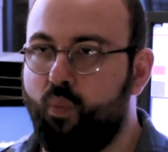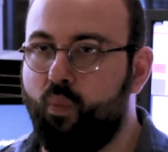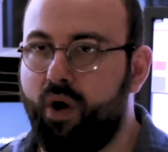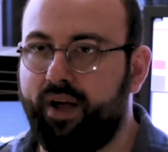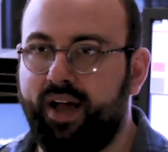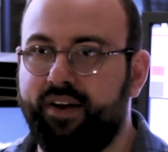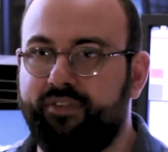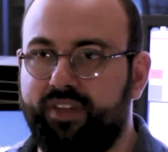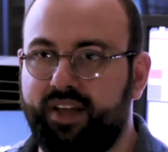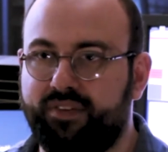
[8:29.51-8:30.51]
what kind
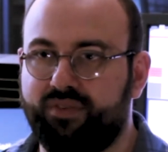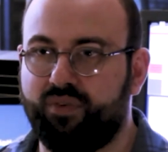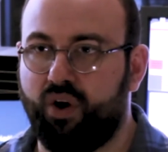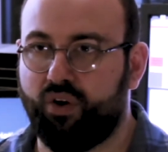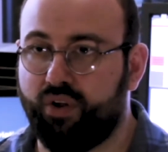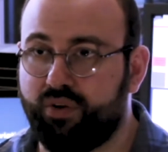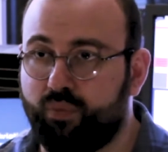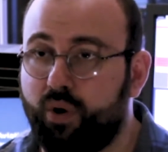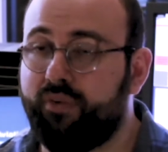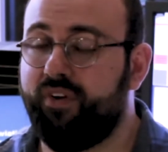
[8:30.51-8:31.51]
of things are going
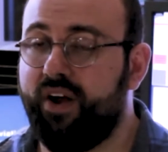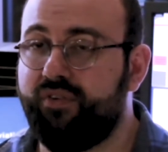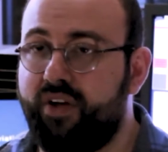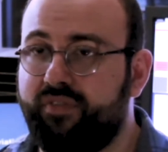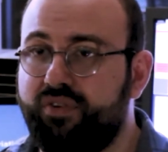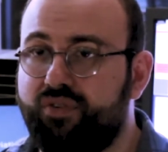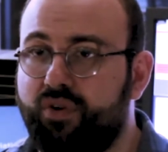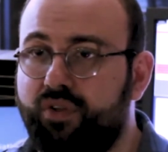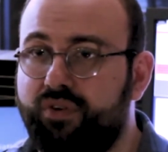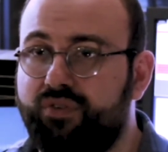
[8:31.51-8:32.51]
to work for air traffic
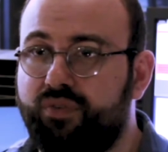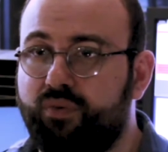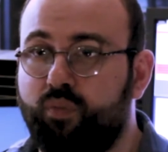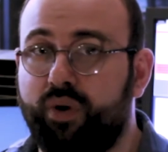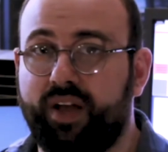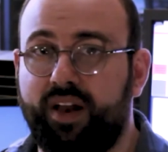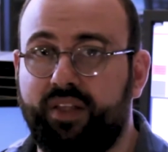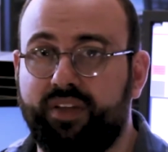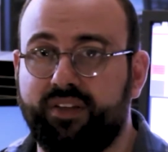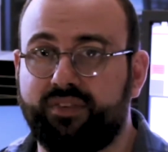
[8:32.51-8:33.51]
controllers, what kind
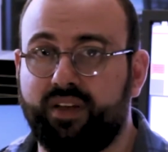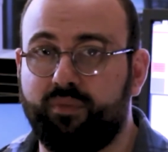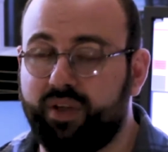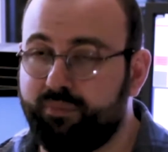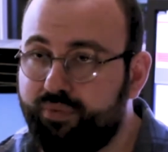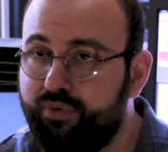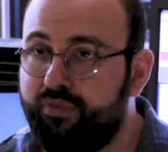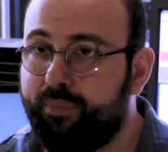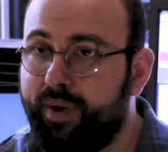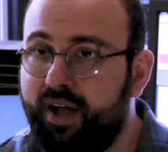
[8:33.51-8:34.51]
of things can we improve
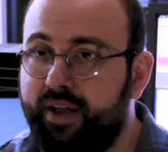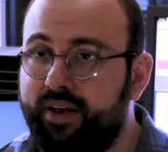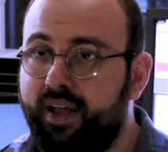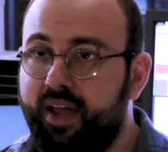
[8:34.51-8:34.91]
upon,